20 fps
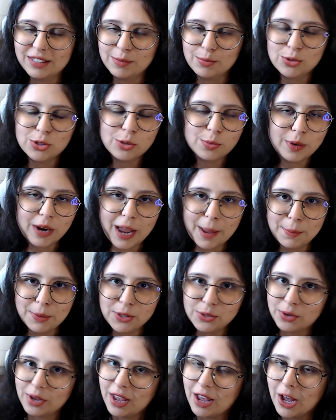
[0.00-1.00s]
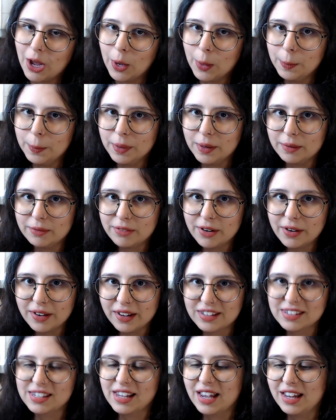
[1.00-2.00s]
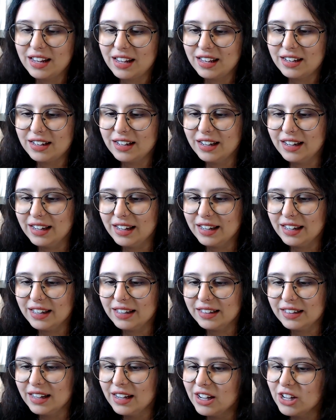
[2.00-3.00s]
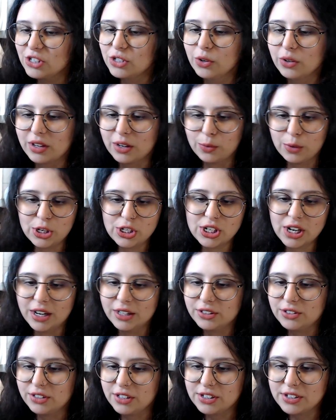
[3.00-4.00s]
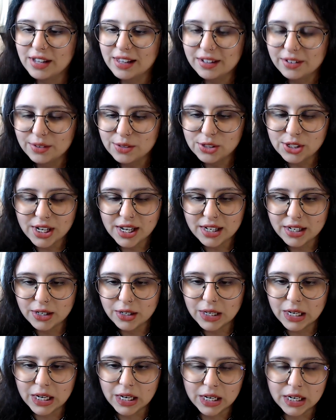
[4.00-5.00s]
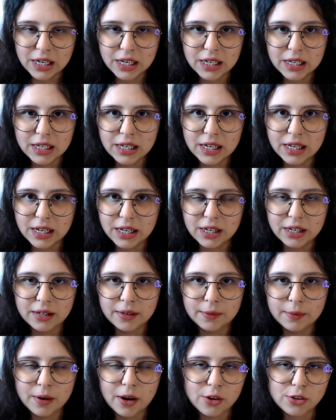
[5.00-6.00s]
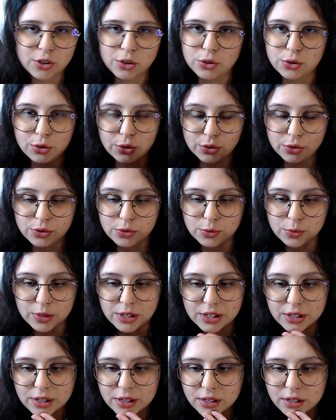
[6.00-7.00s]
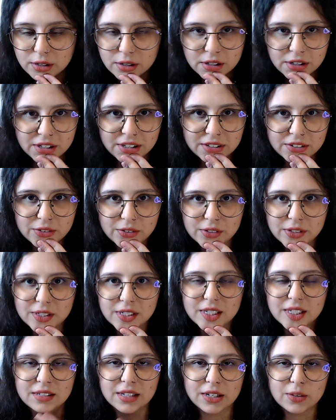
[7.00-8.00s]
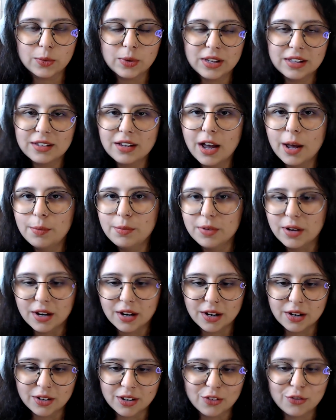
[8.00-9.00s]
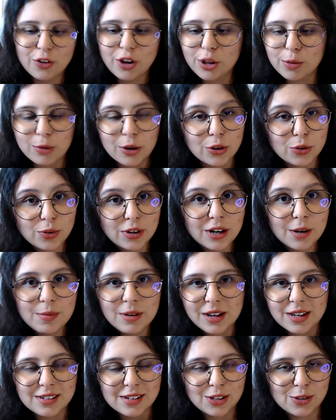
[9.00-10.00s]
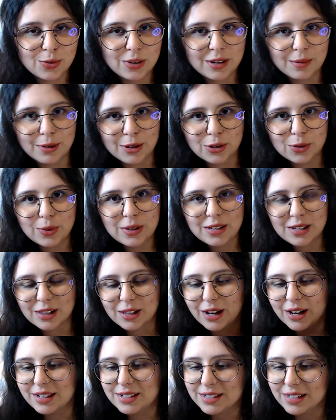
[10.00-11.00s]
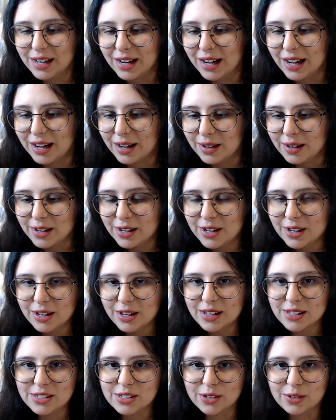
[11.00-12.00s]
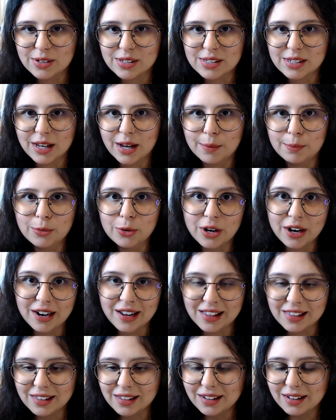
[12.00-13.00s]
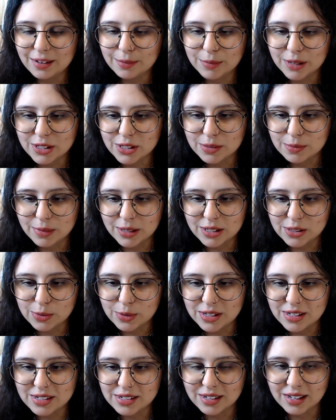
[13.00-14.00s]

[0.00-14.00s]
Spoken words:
I'm super happy to help. I'm very excited. And so you can reach out to the Telegram channel, or also through Twitter or in the GitHub. You can follow me on Twitter because I tweet about Quint a lot. So it's Bugarella, my tweet.